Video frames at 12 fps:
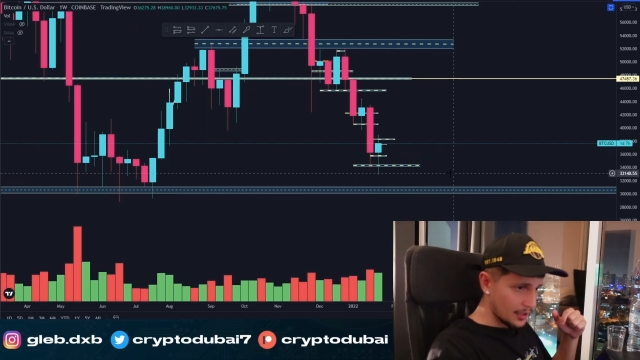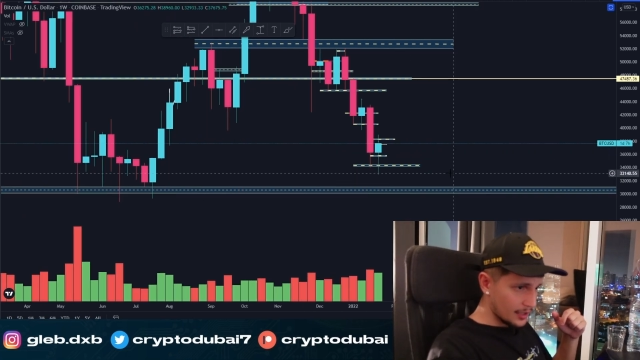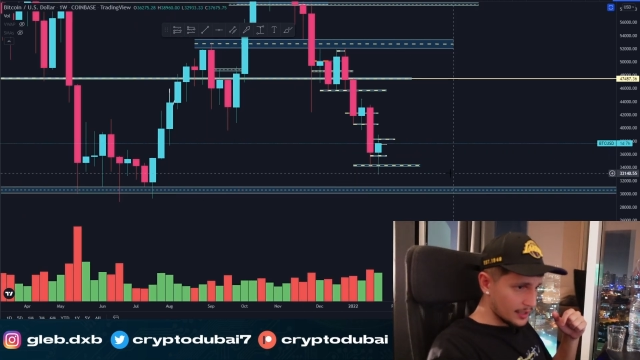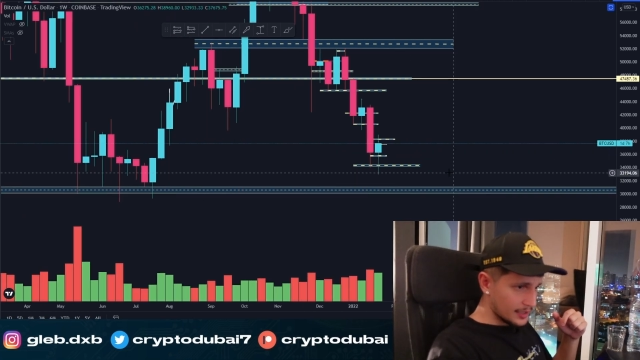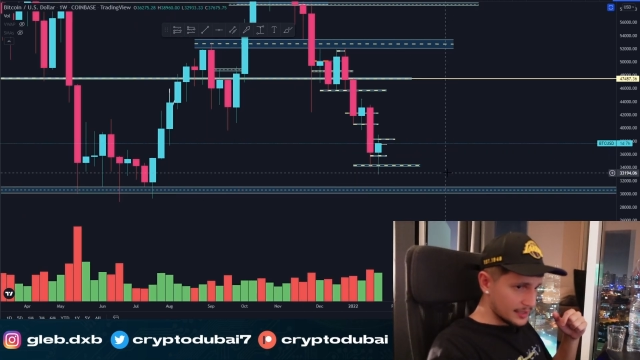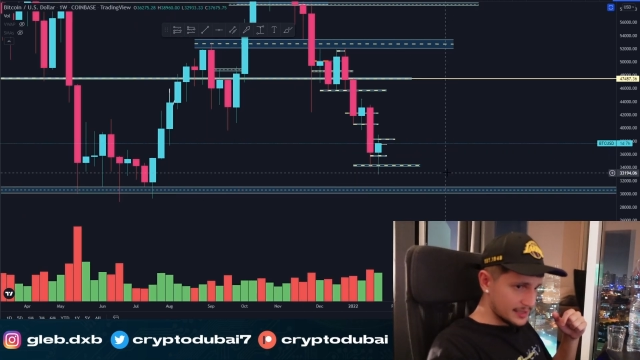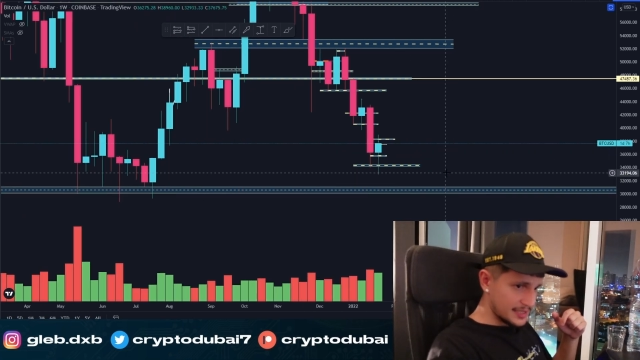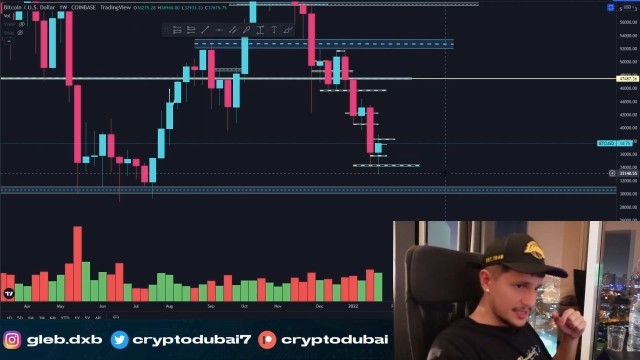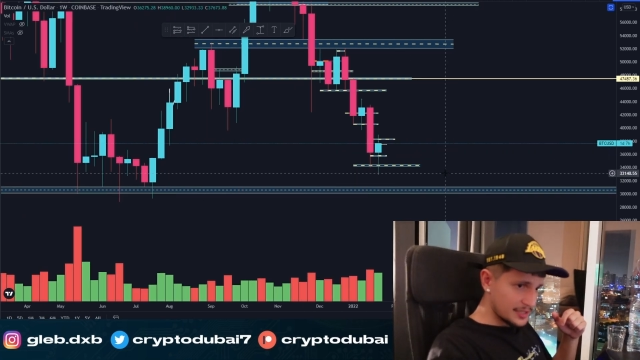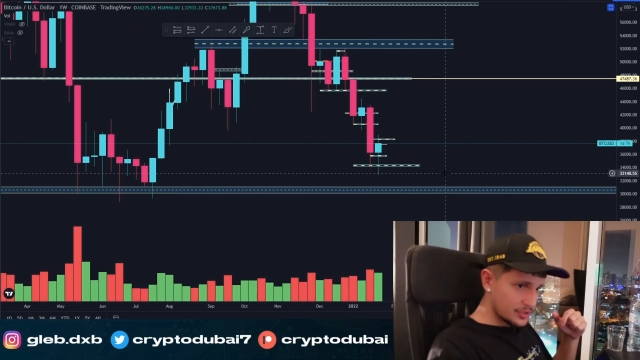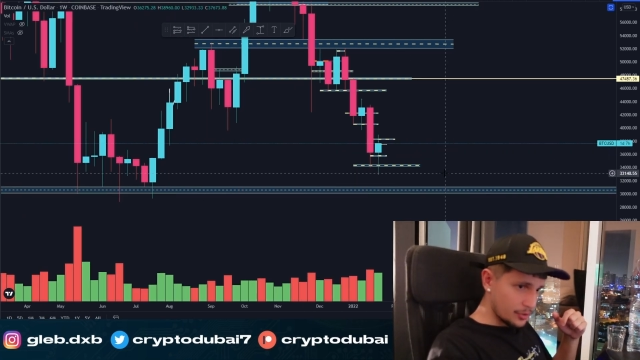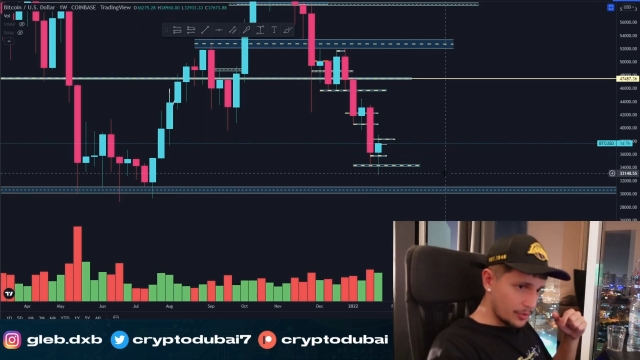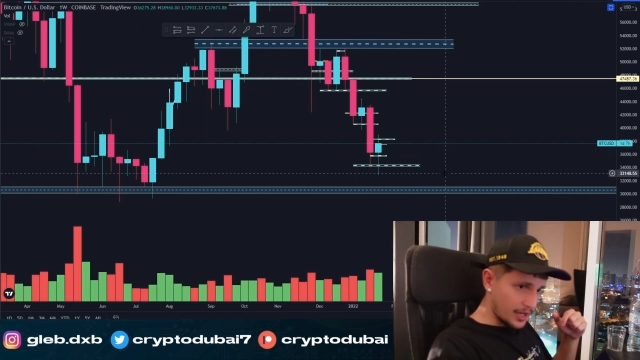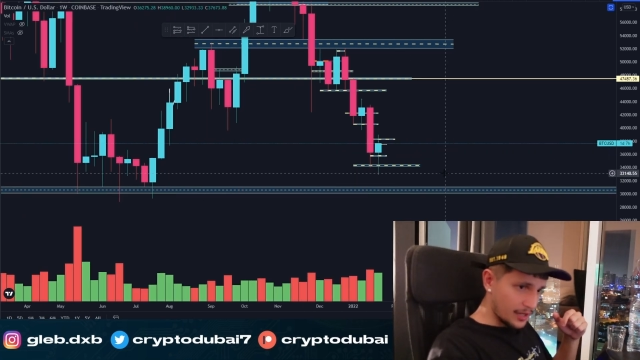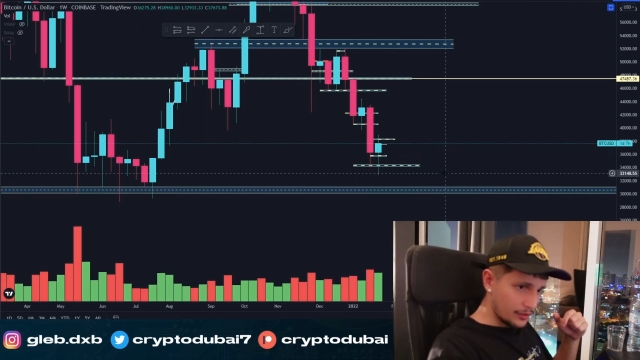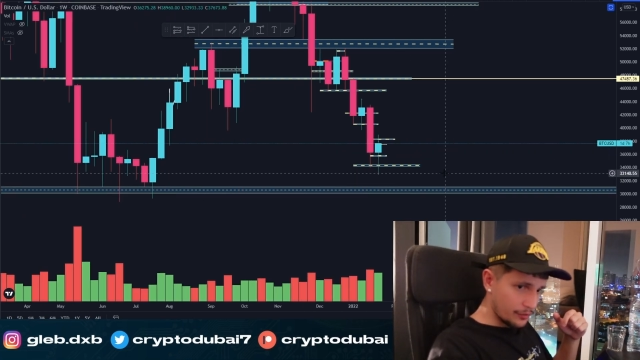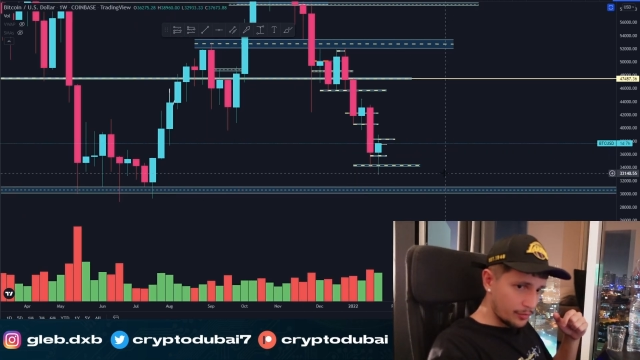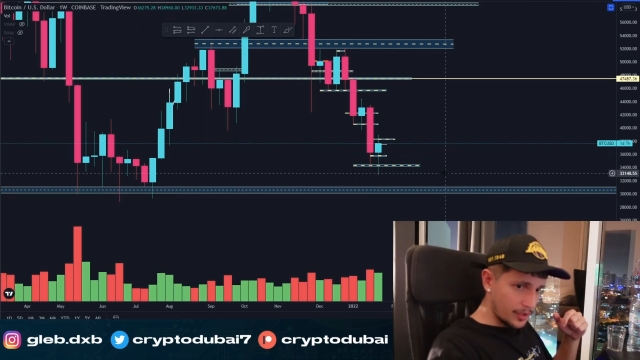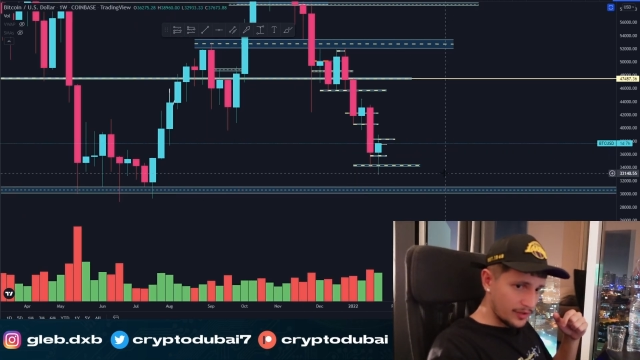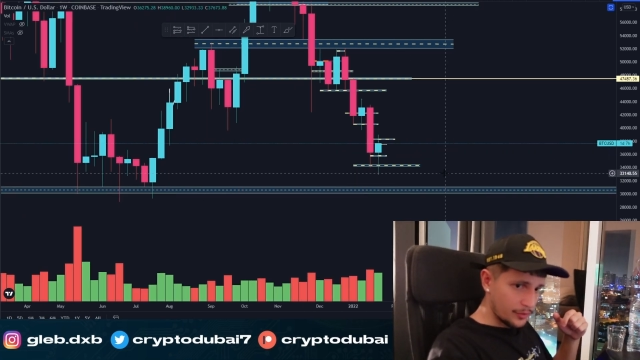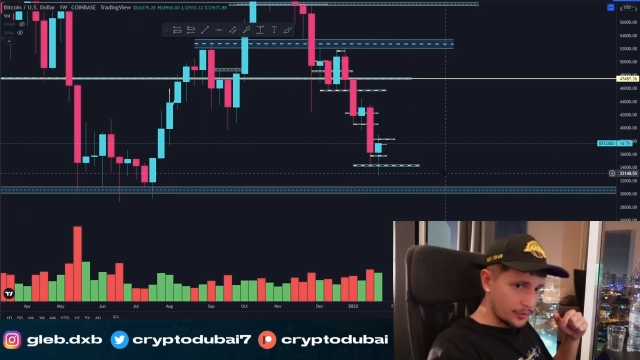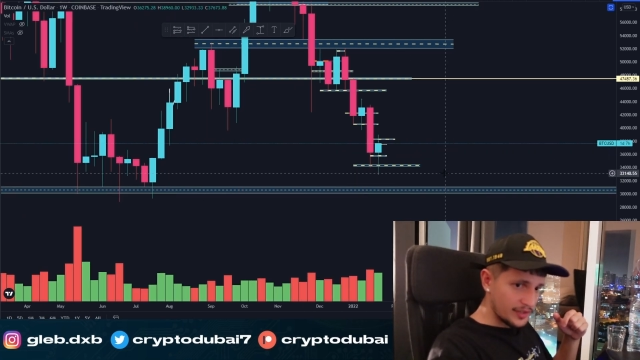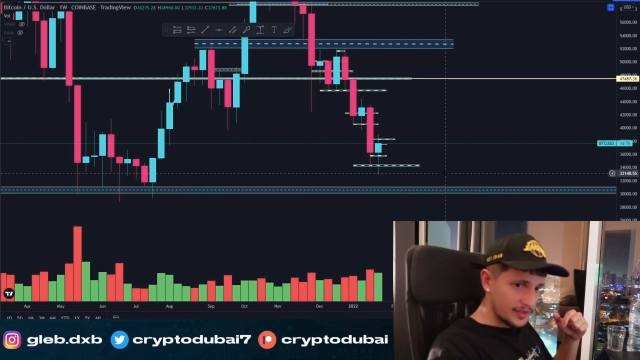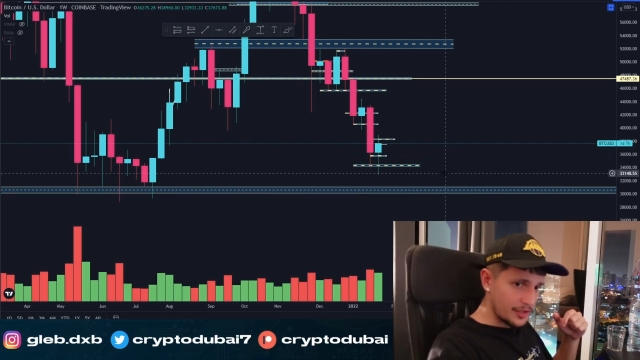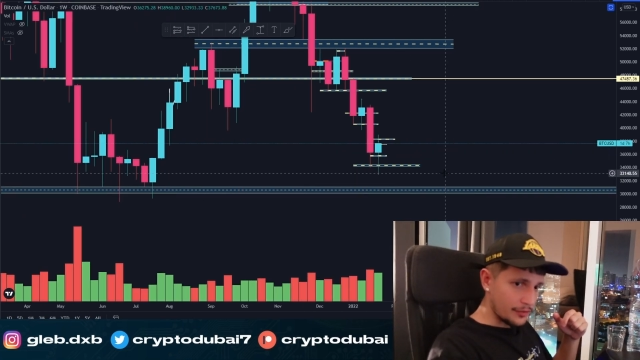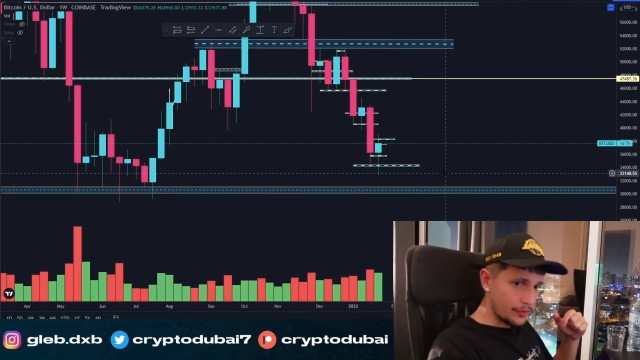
seeing some kind of bottom right here on